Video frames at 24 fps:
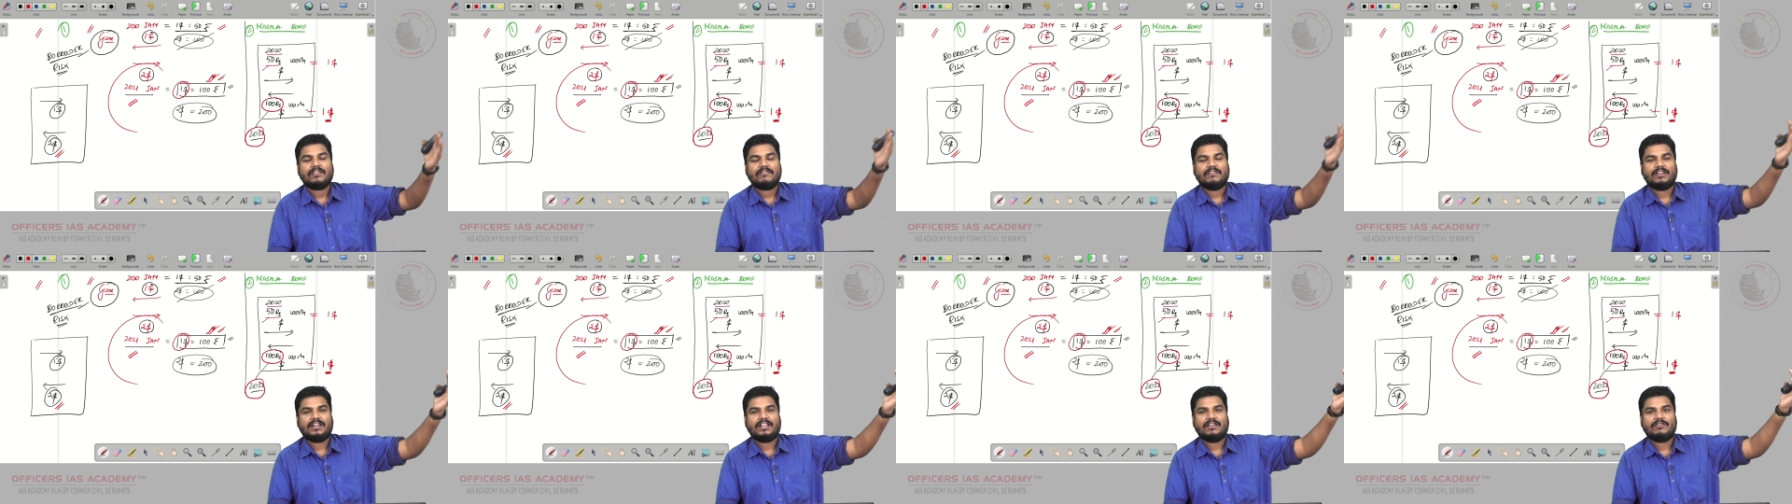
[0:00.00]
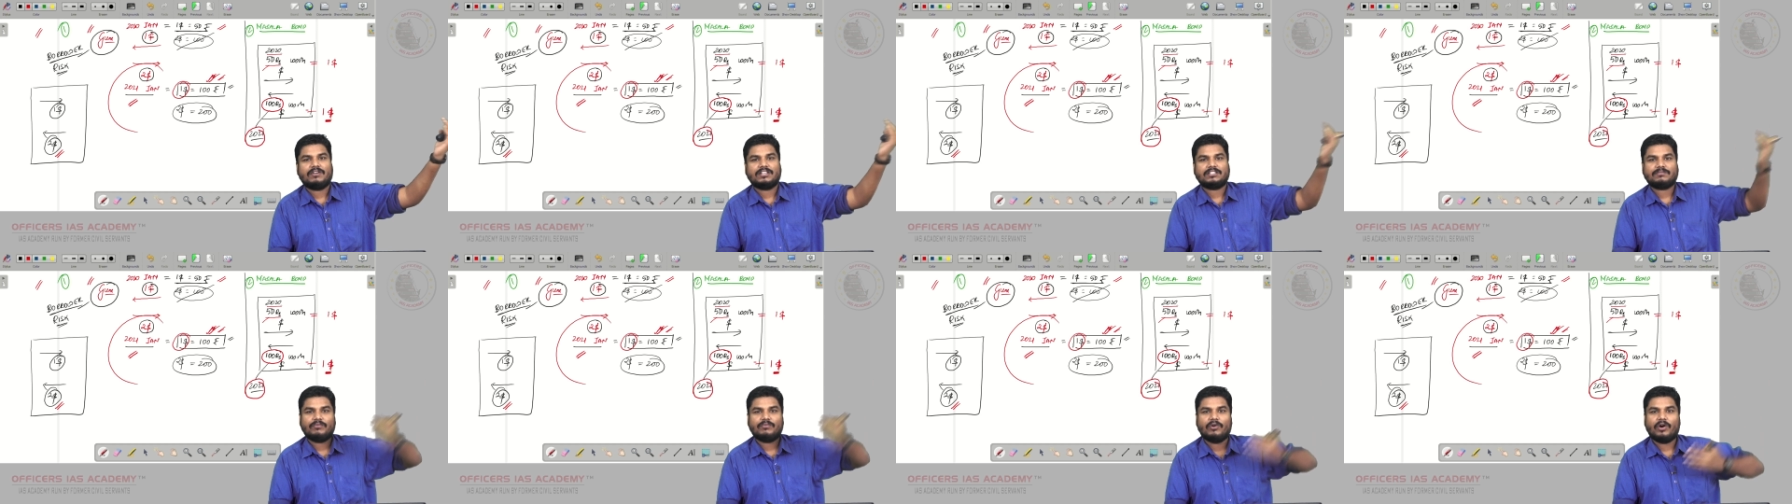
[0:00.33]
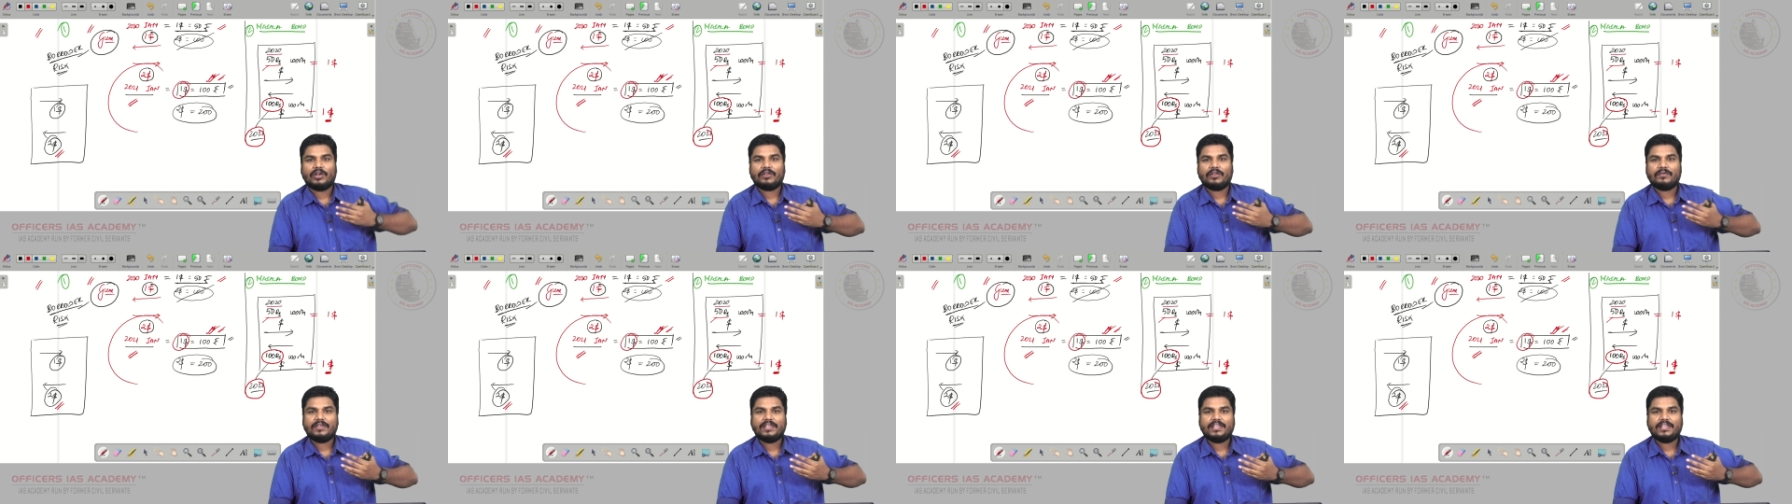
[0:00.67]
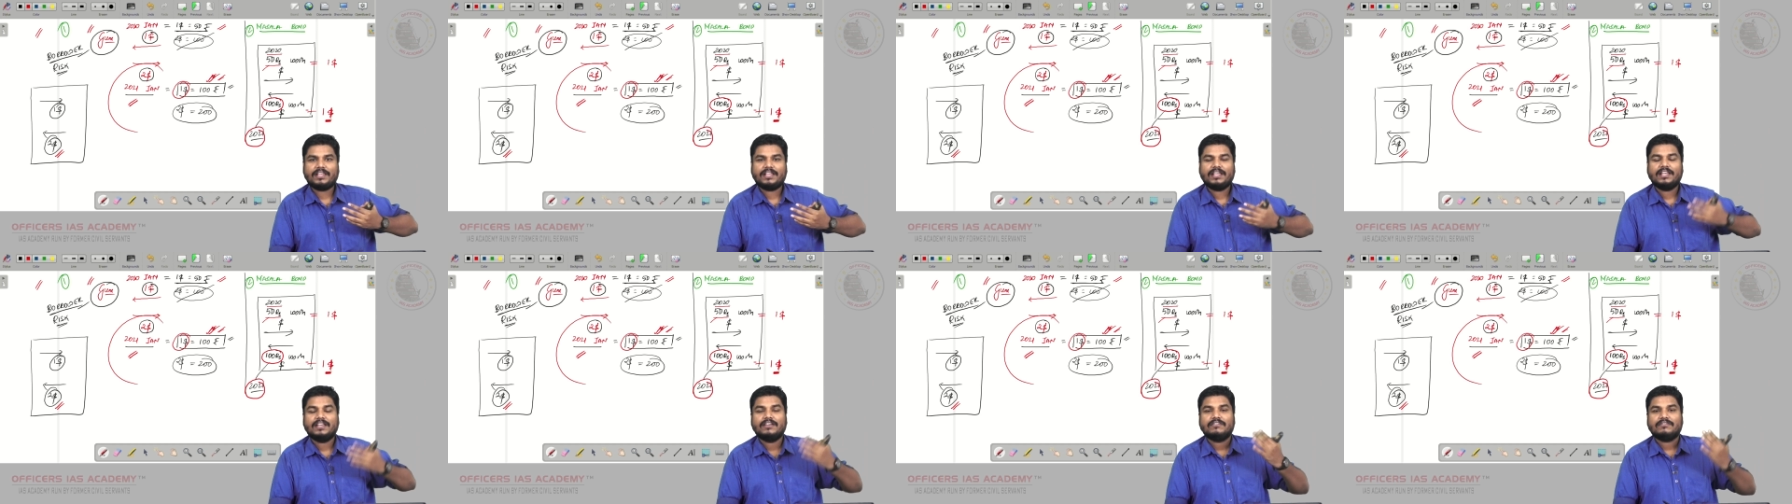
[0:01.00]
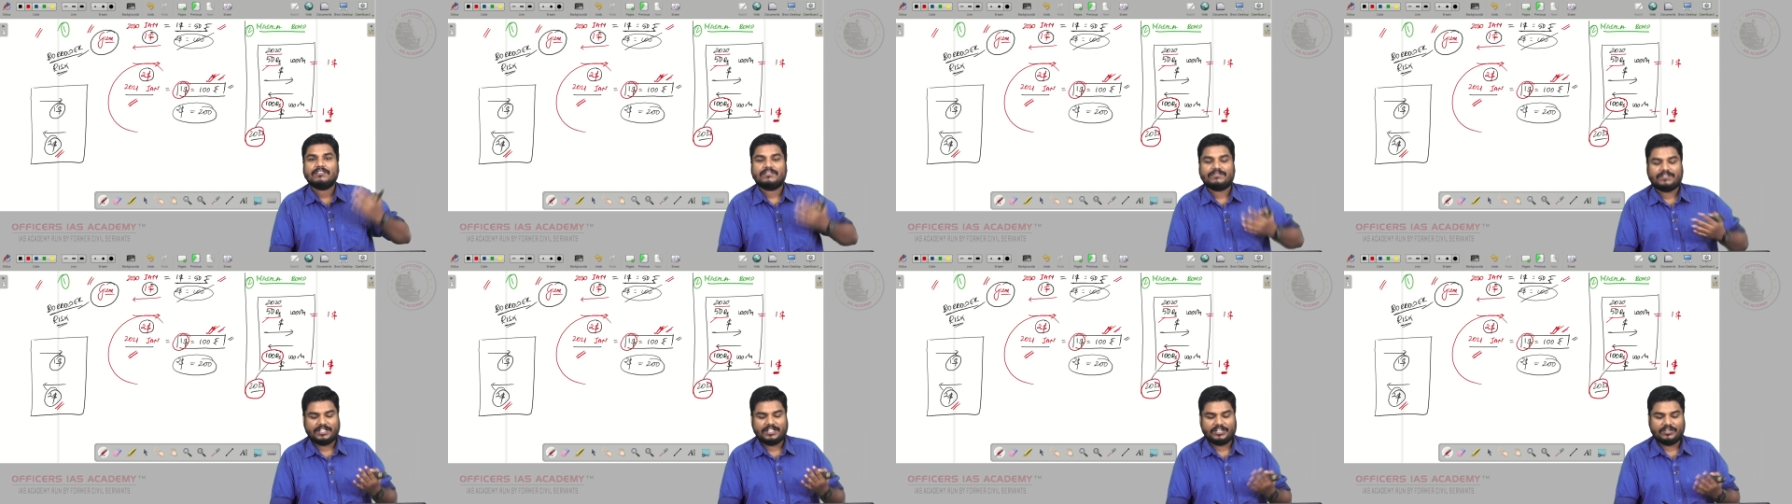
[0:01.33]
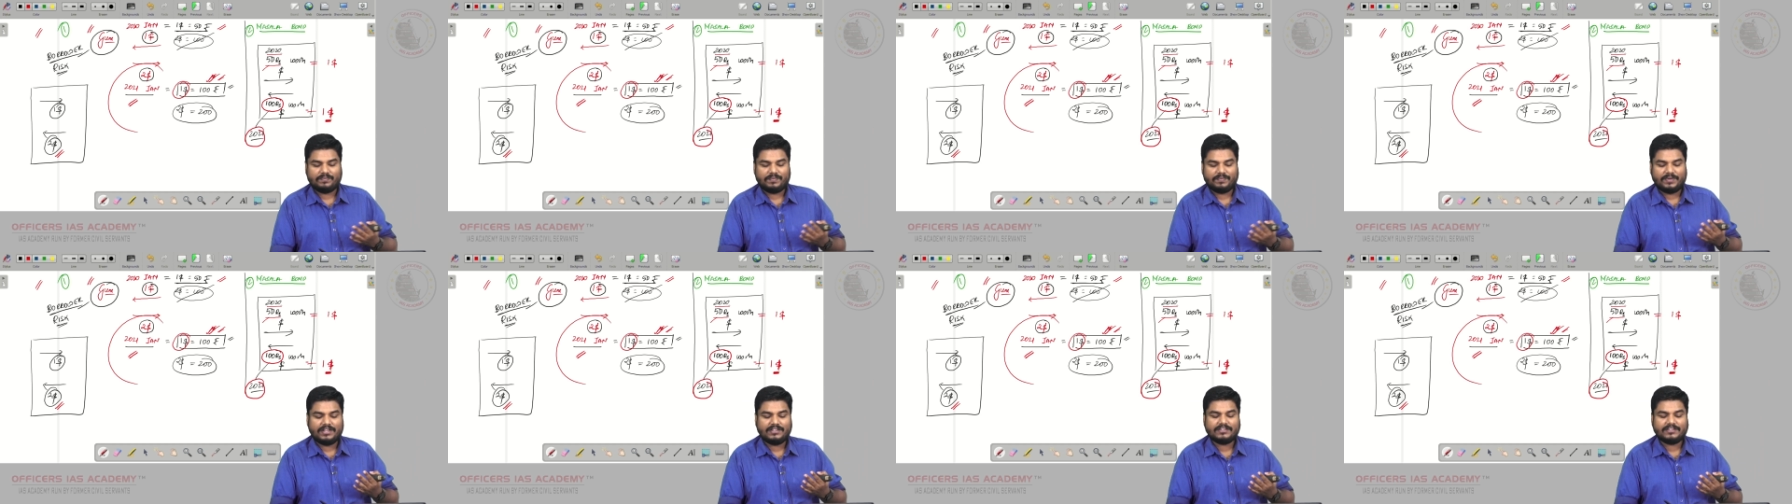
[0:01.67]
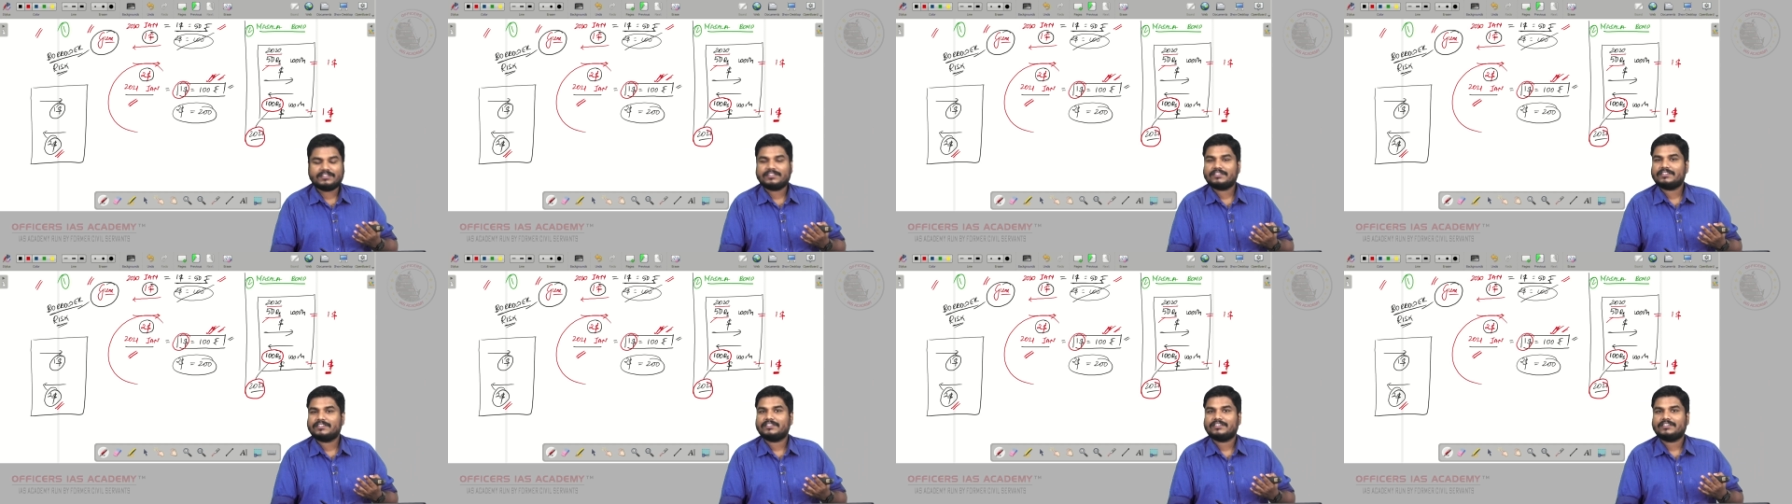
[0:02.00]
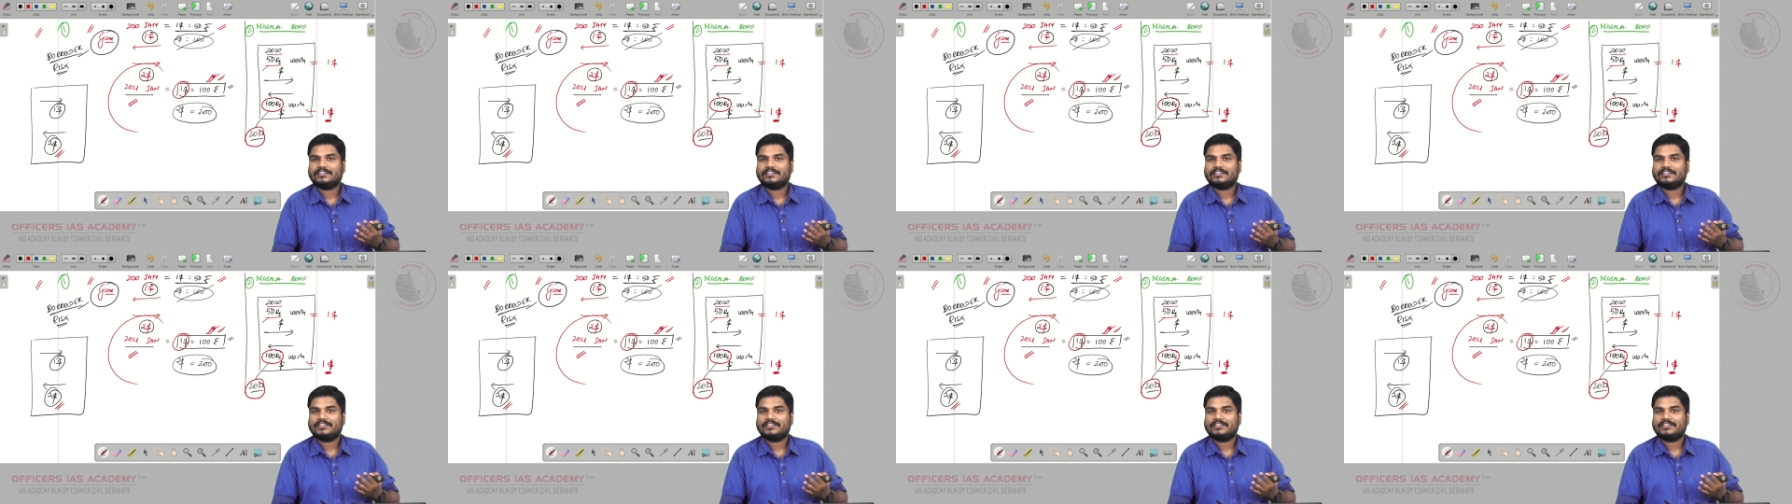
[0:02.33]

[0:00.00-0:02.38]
When I was borrowing 50 rupees